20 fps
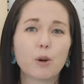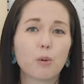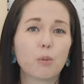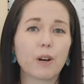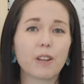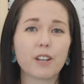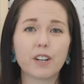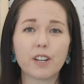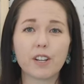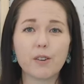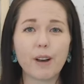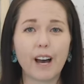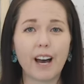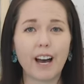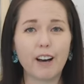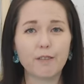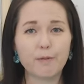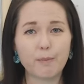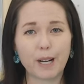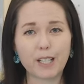Whether you
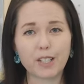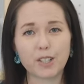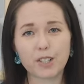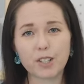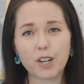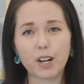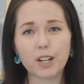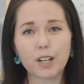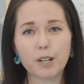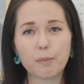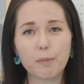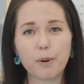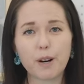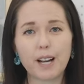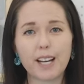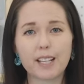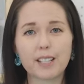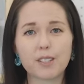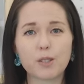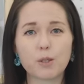have my starter
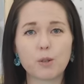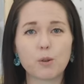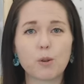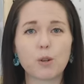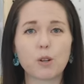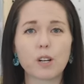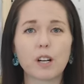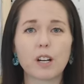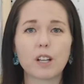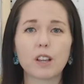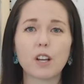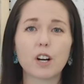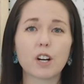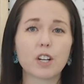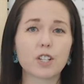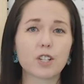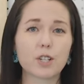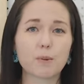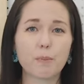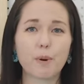press or a
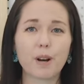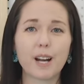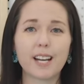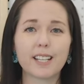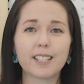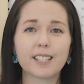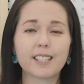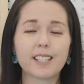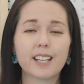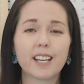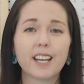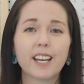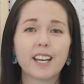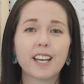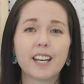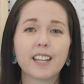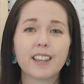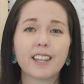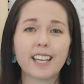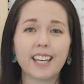larger press,
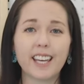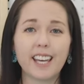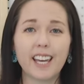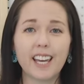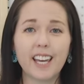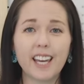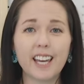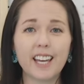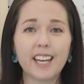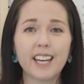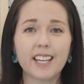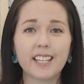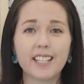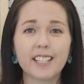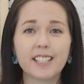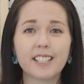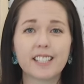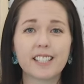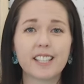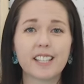the key
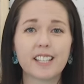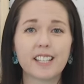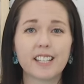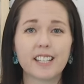is